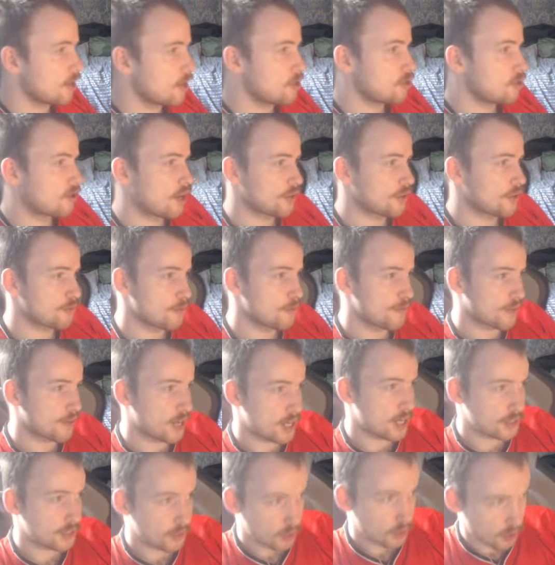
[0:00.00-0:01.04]
If cards from another
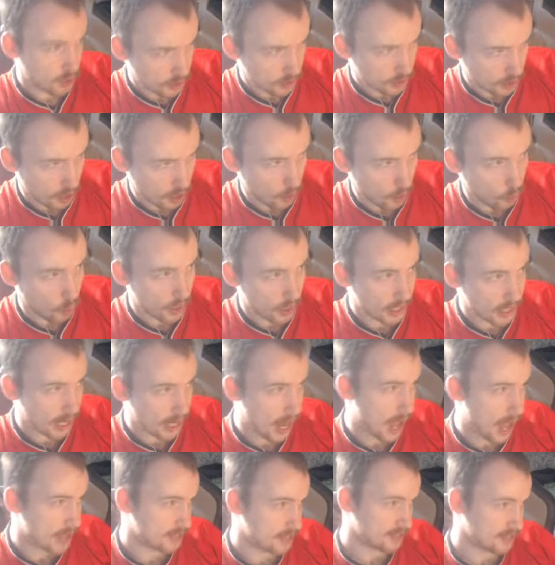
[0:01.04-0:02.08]
class, of course, 1
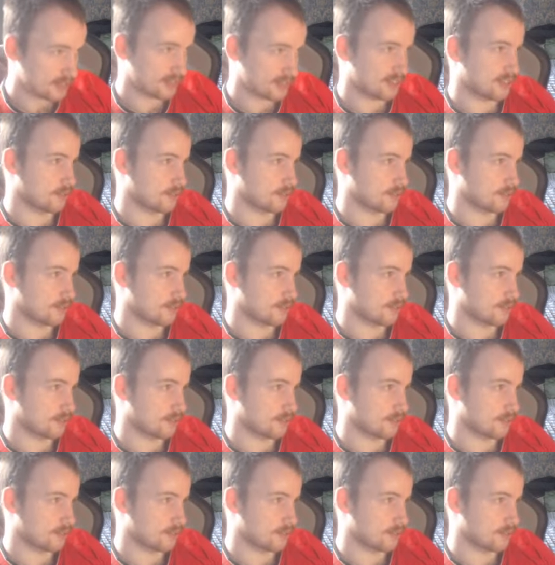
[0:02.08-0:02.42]
less.